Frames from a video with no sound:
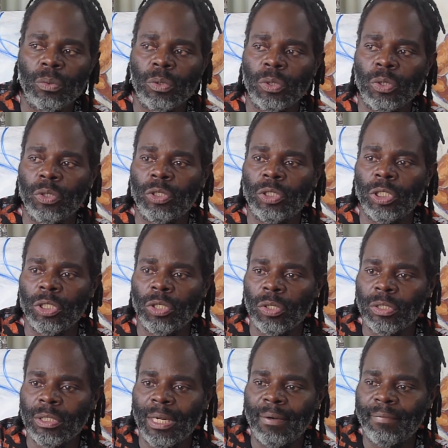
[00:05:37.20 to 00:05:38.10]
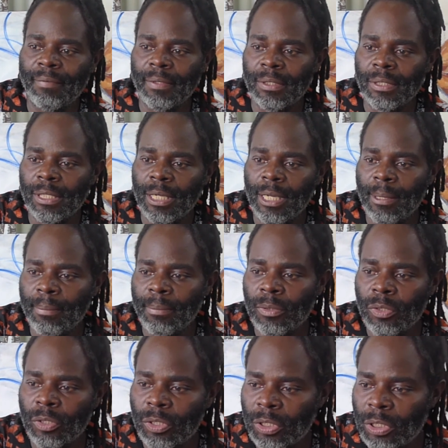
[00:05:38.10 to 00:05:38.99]
You see yourself in them, you
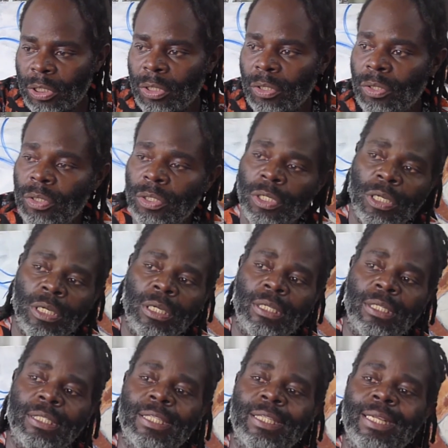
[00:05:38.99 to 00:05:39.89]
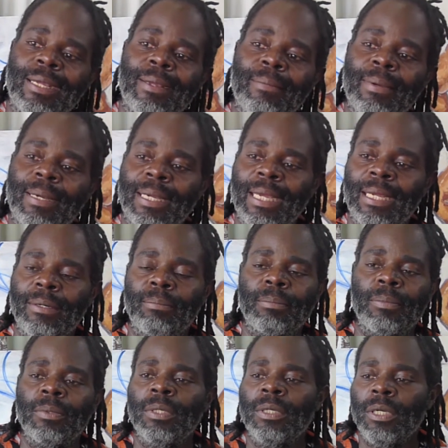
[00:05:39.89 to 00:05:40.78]
see them again
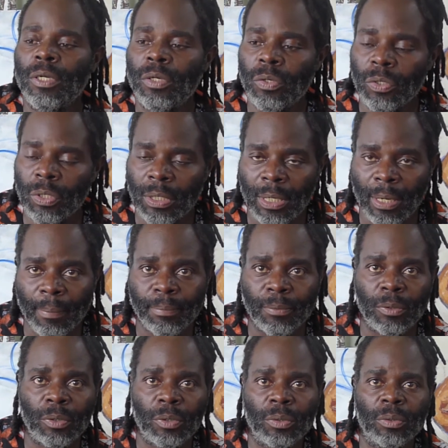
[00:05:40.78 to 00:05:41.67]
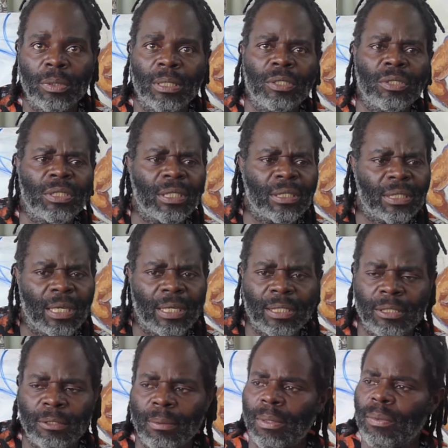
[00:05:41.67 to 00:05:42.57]
looking up to you, and you just get
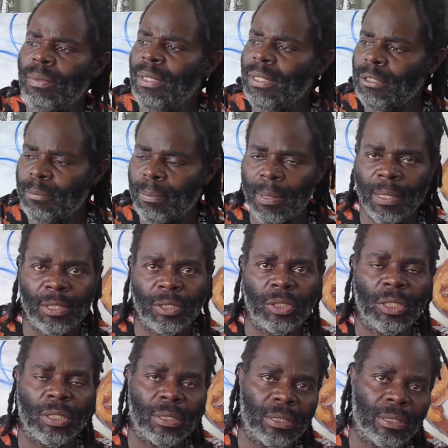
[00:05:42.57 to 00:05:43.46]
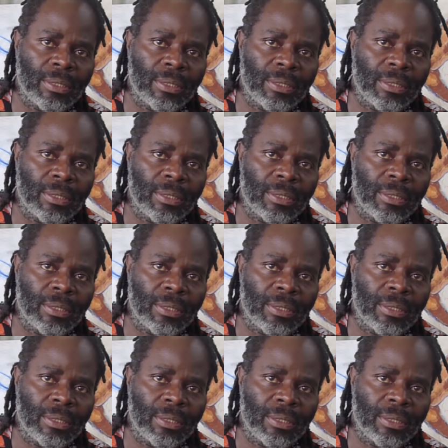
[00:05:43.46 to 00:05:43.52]
inspired. We inspire each other.